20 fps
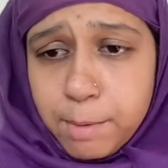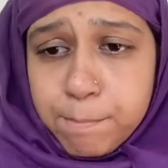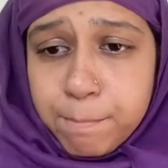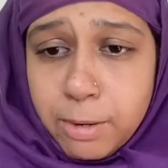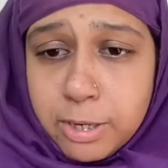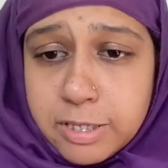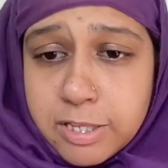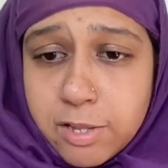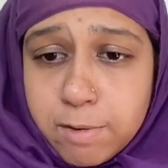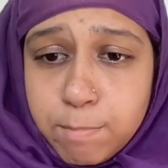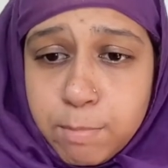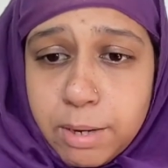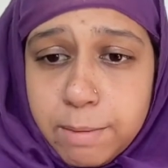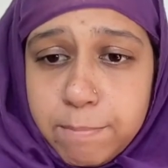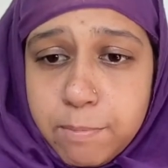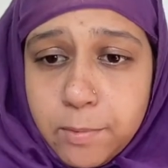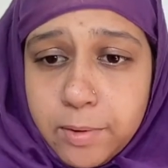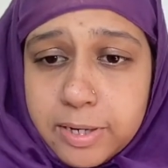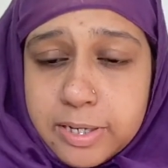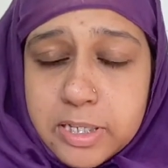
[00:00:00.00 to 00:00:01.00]
Most of my
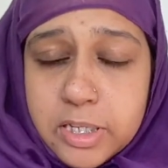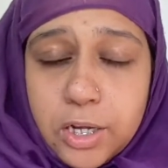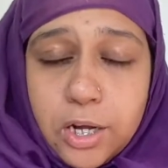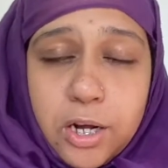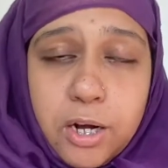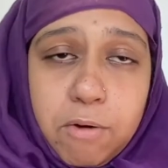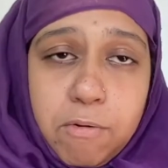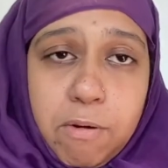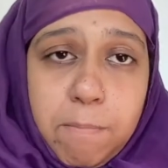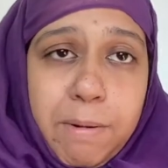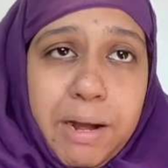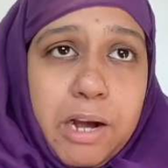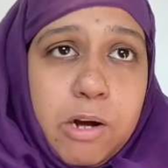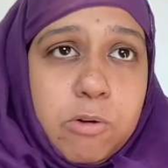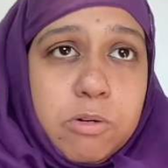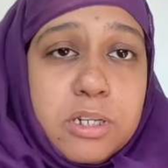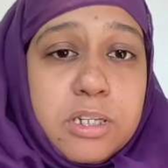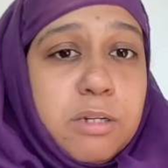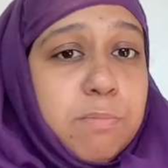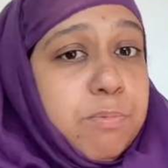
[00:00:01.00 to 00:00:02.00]
books are
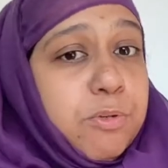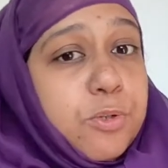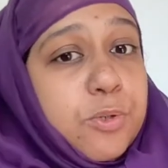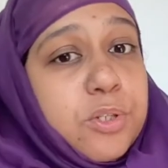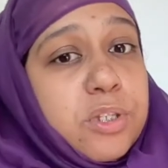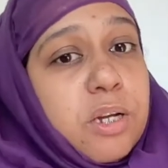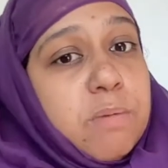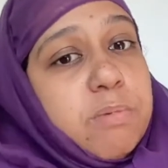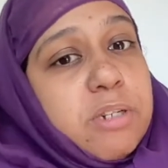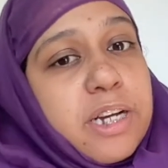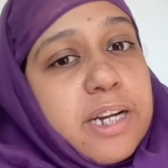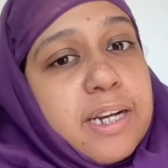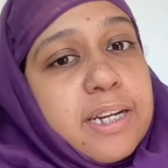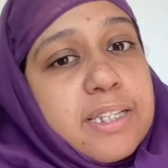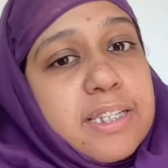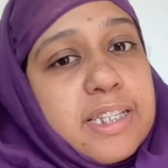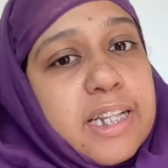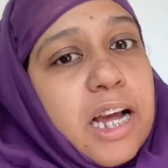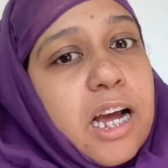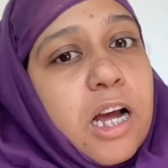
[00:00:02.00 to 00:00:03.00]
about taboo
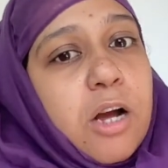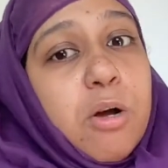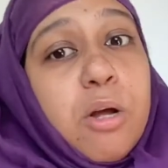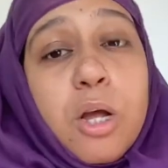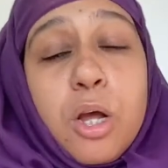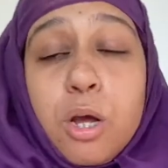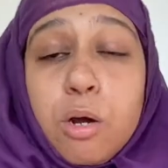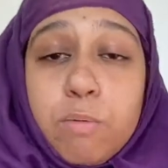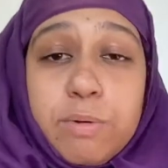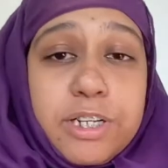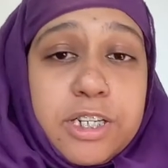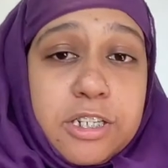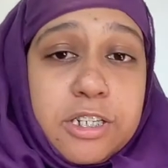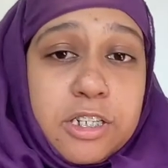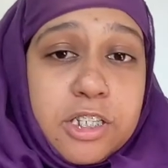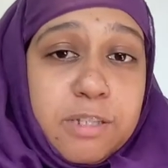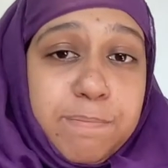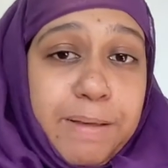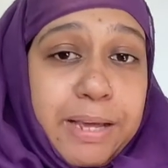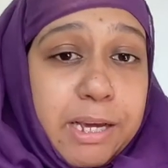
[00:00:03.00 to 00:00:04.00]
subjects that we don't
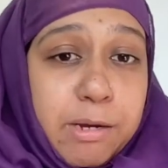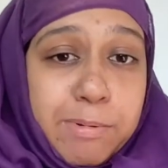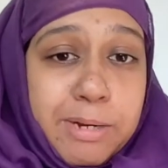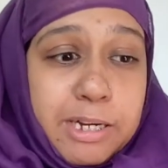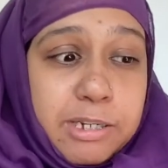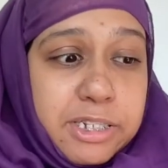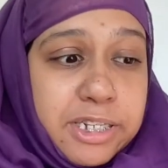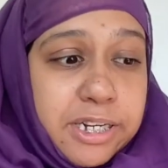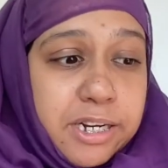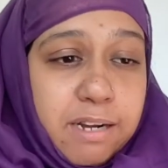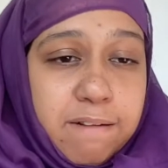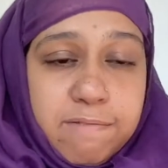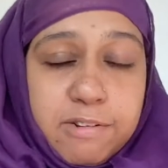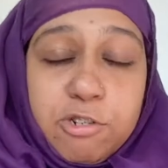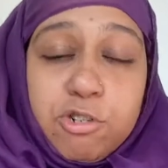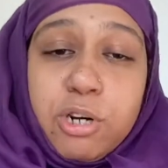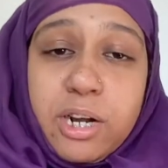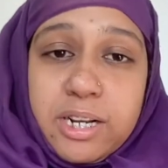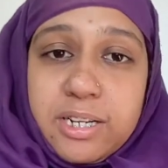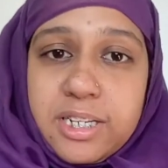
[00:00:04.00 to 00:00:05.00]
speak about enough and
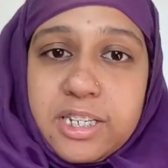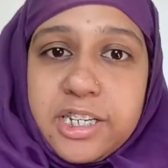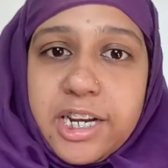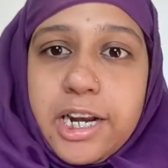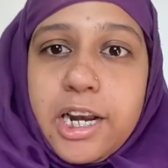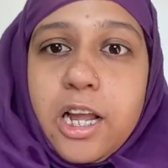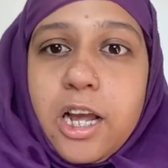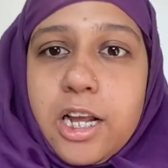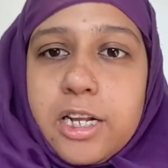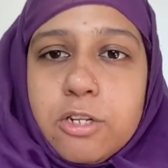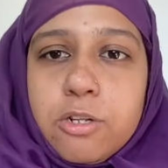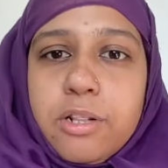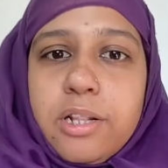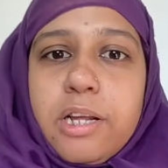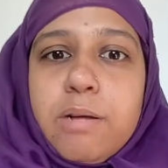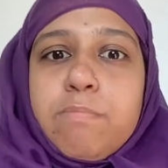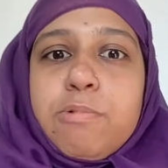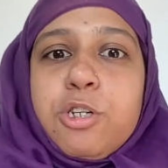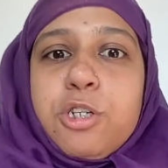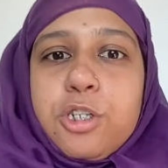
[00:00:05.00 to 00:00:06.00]
trying to shed light on
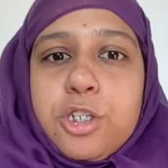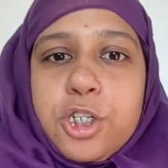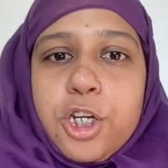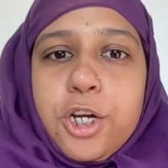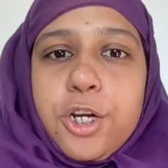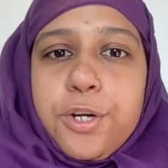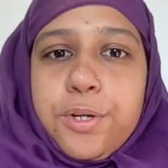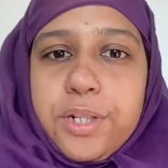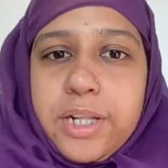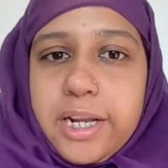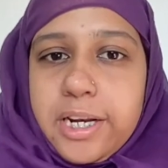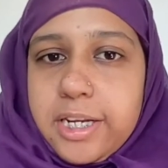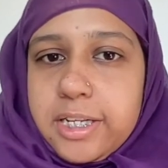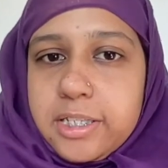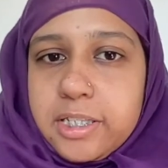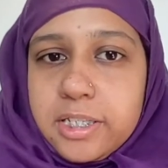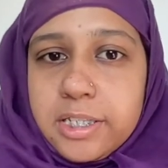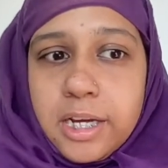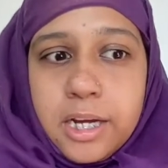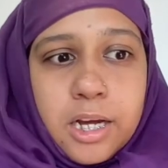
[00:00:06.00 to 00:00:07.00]
them to show that
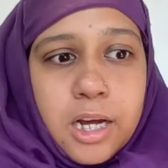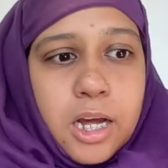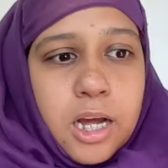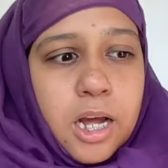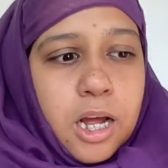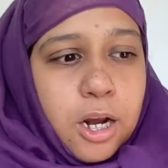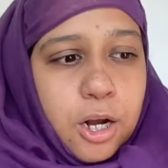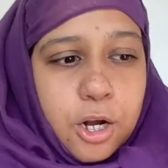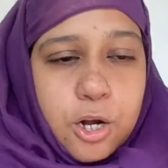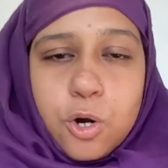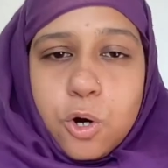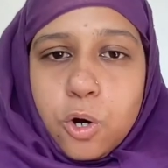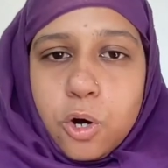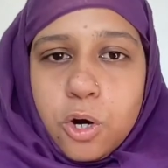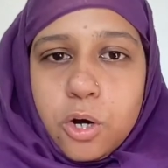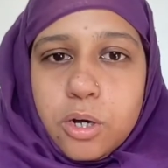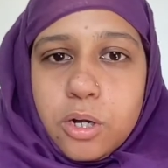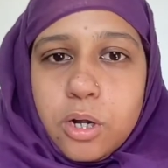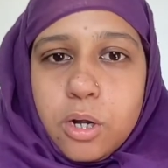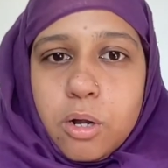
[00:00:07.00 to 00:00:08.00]
it's not
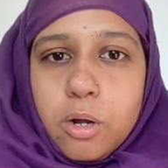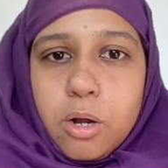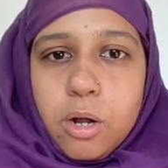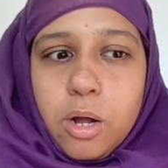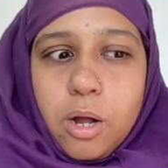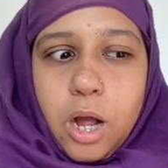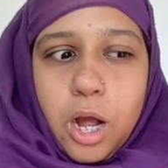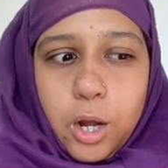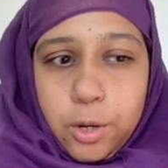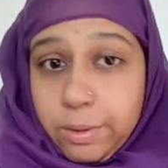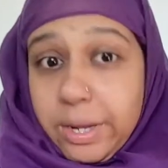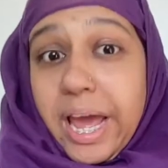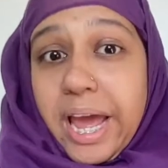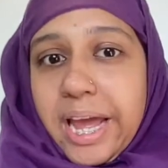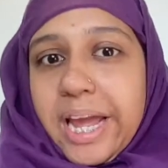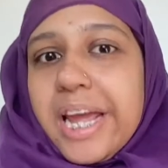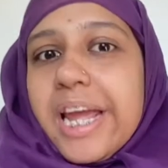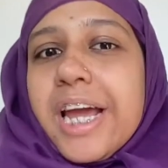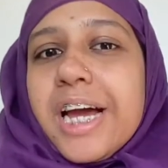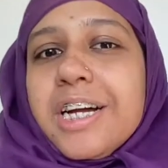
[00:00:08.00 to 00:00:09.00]

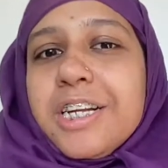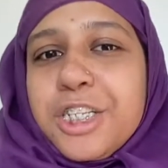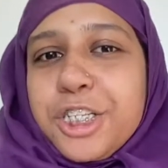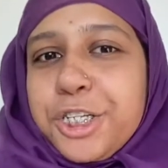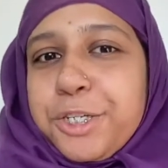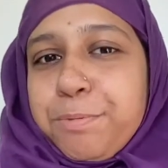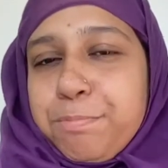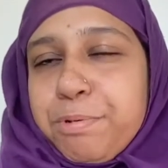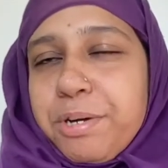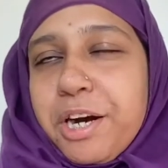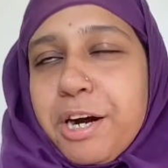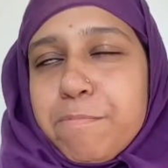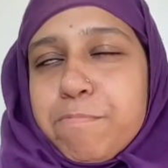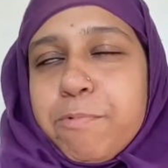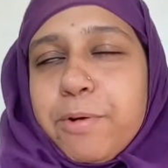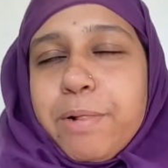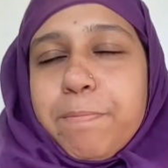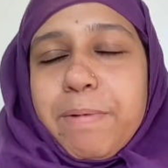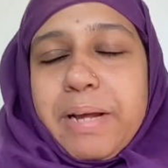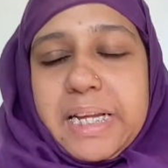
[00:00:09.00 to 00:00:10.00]
okay to put up
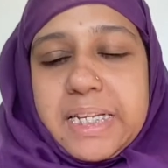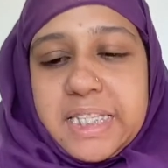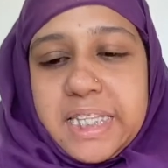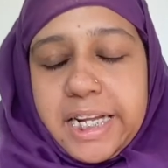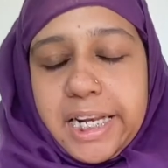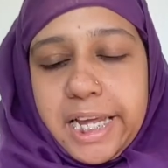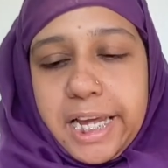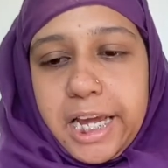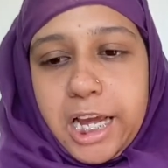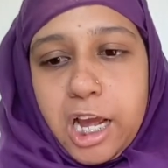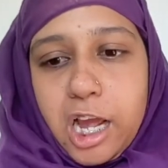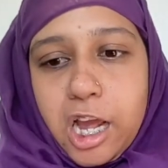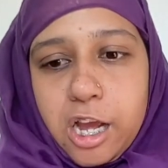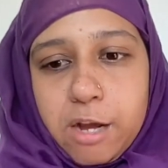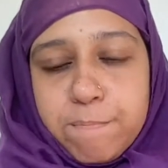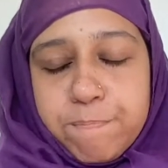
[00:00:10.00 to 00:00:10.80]
with, basically.